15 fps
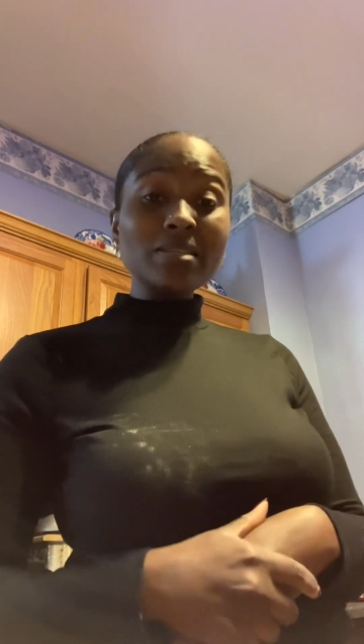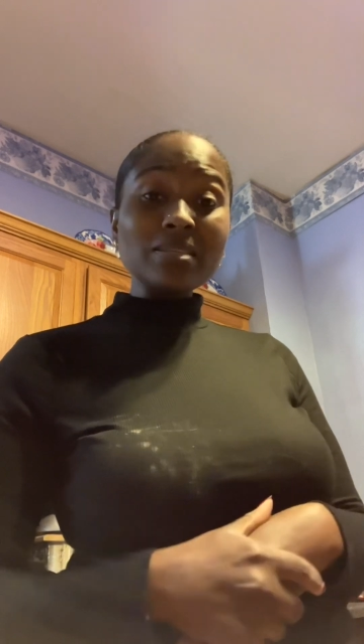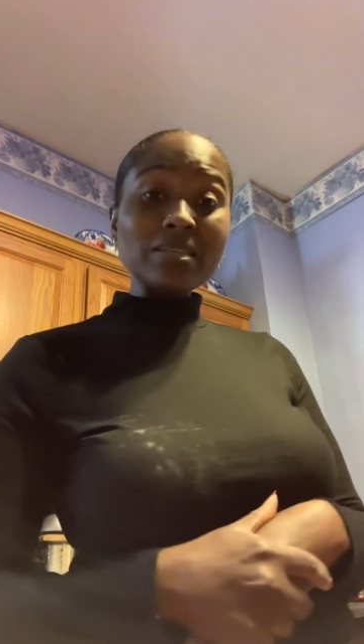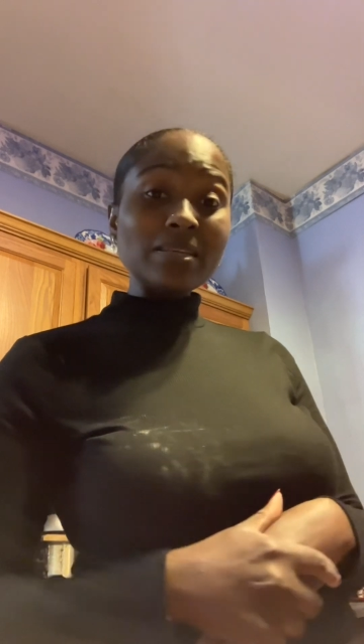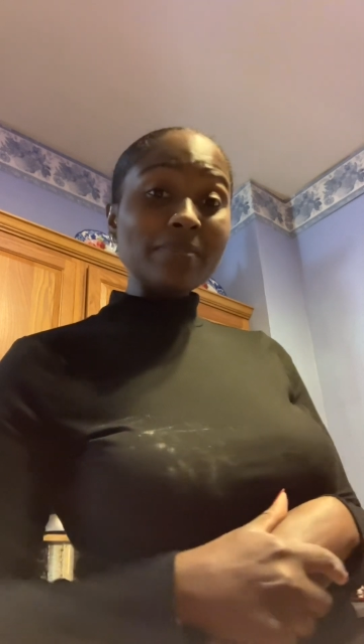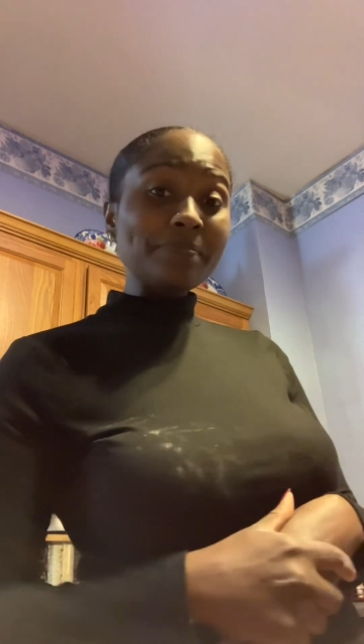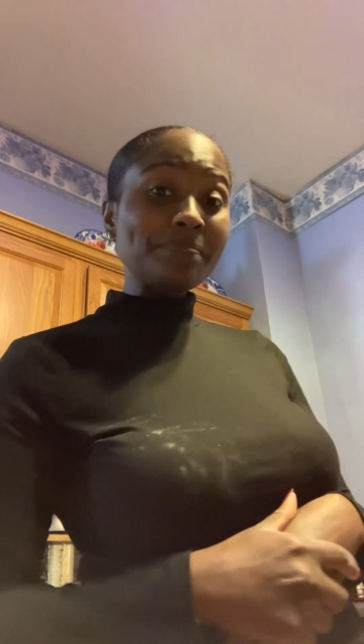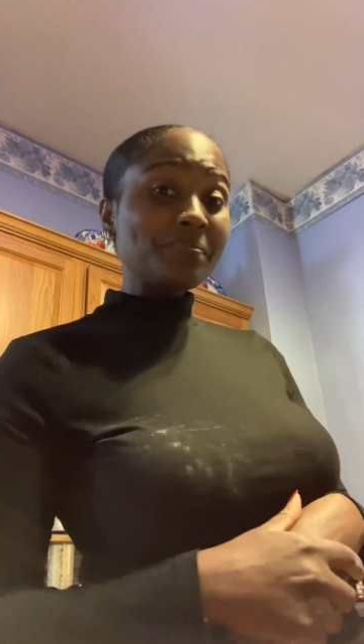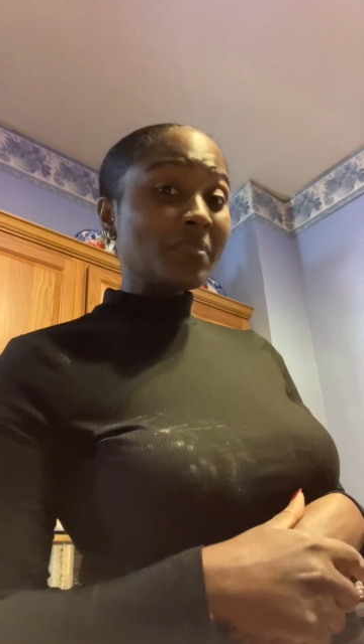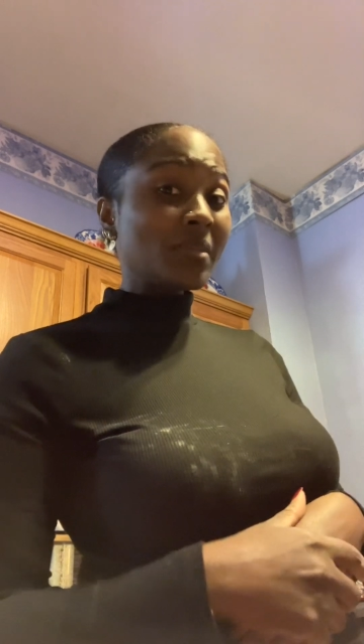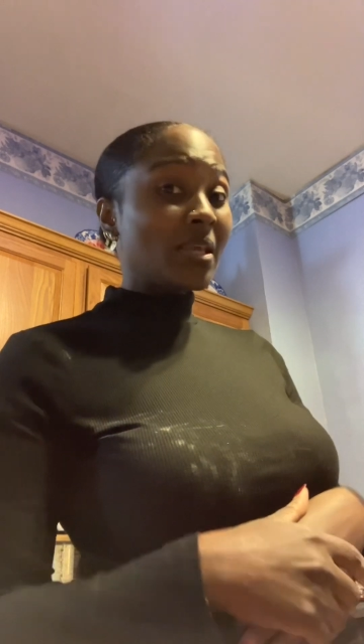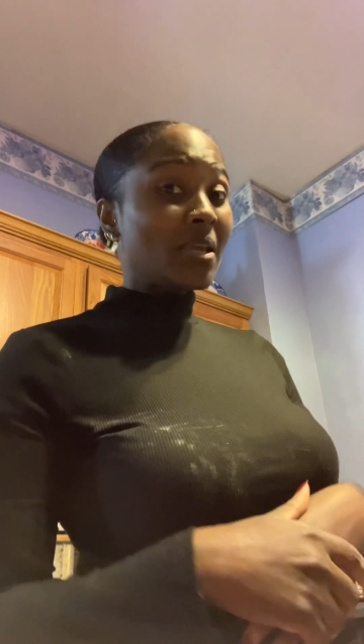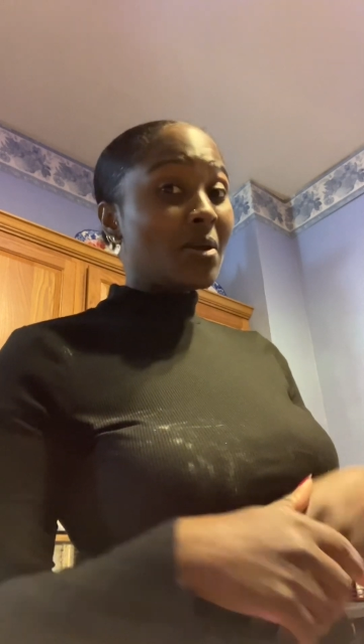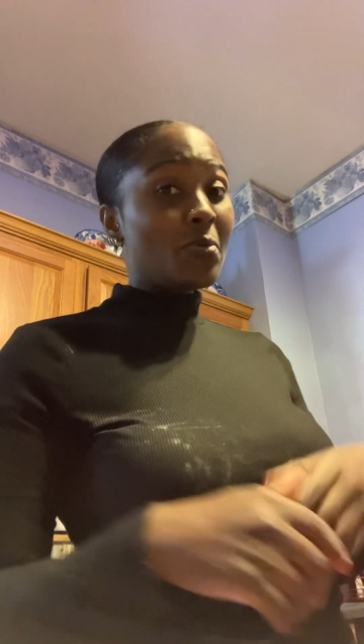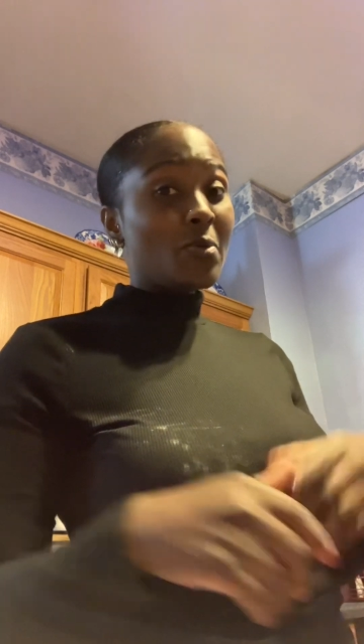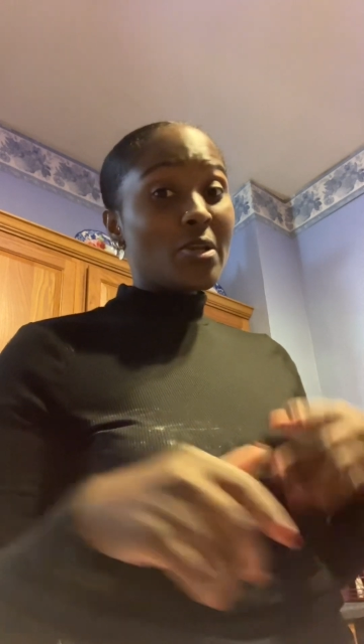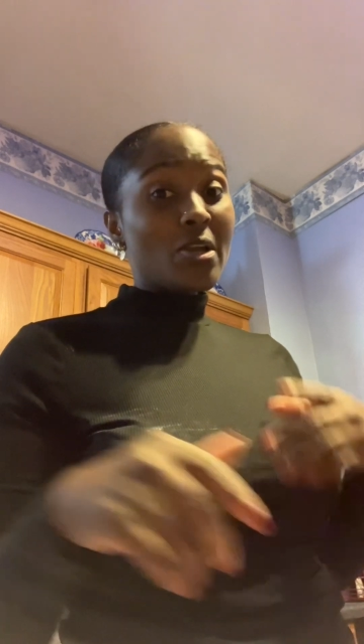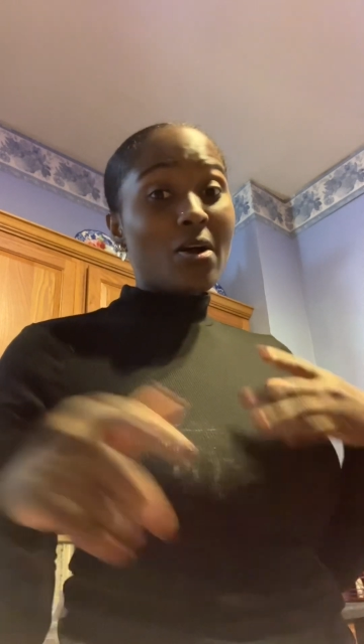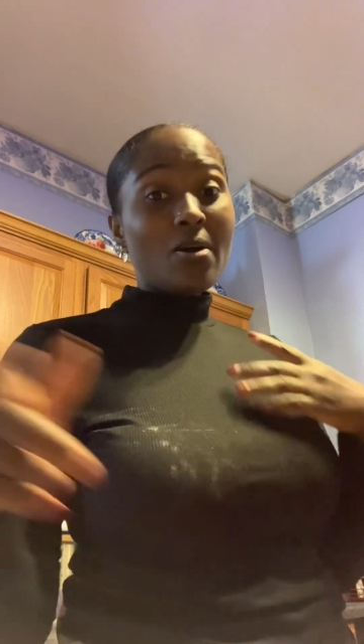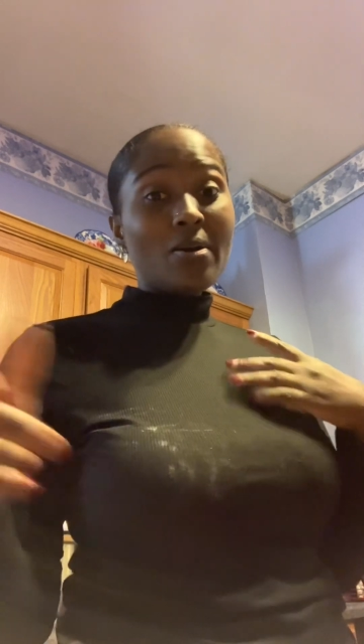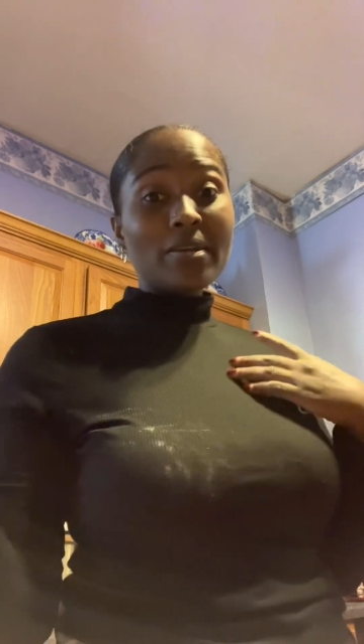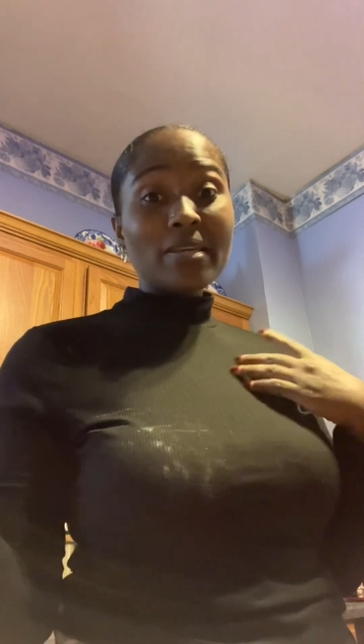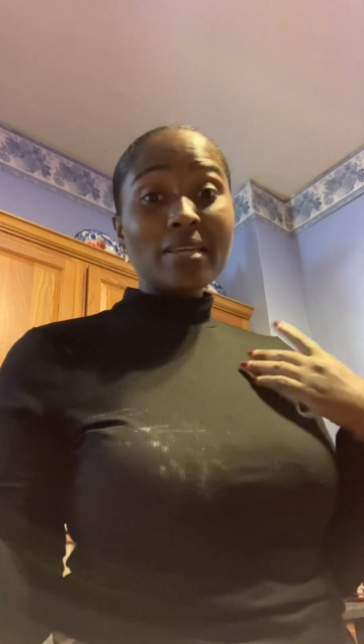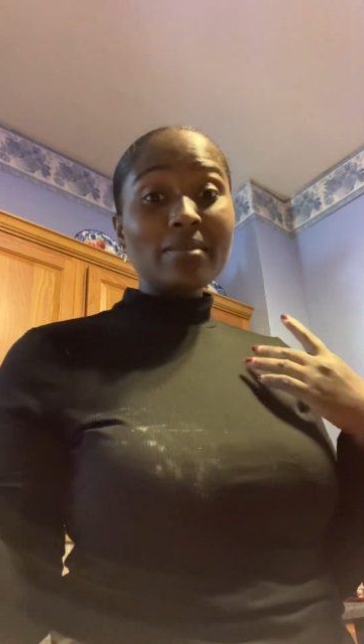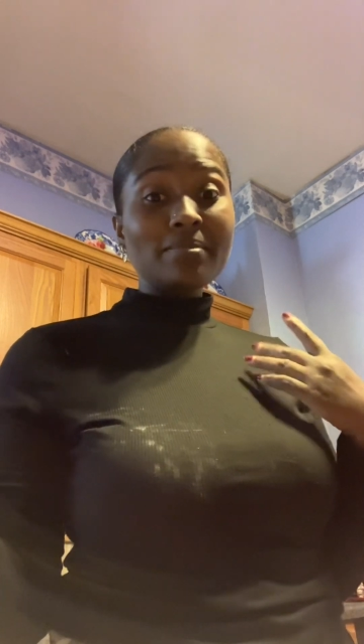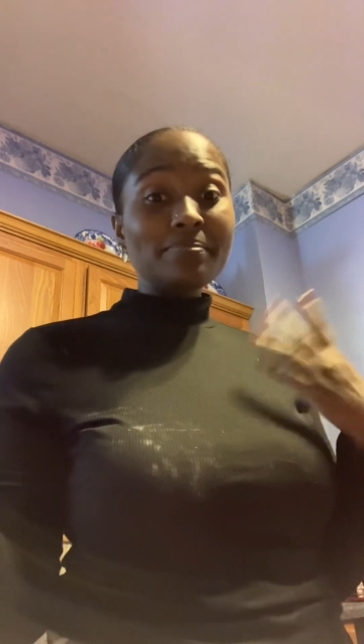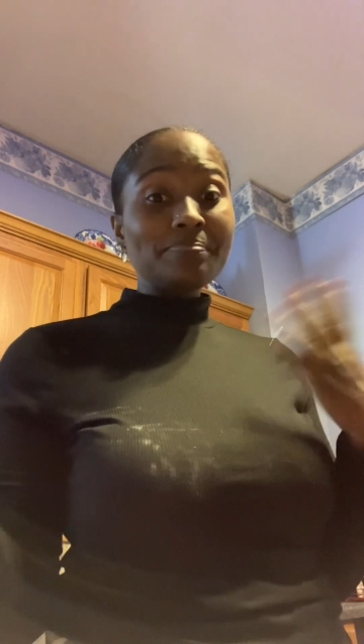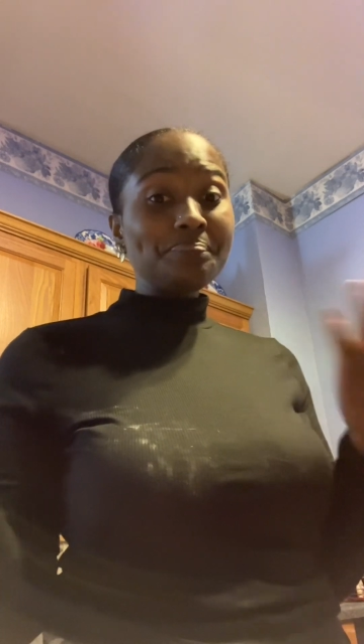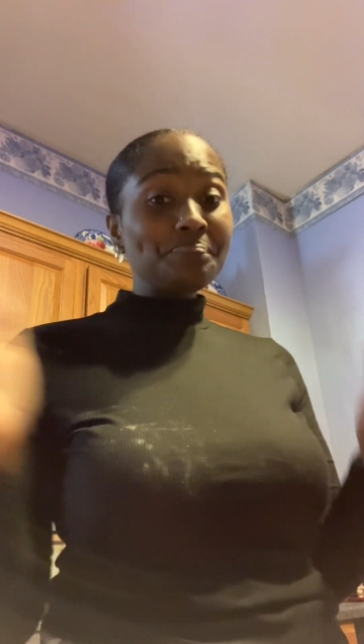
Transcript: and we all can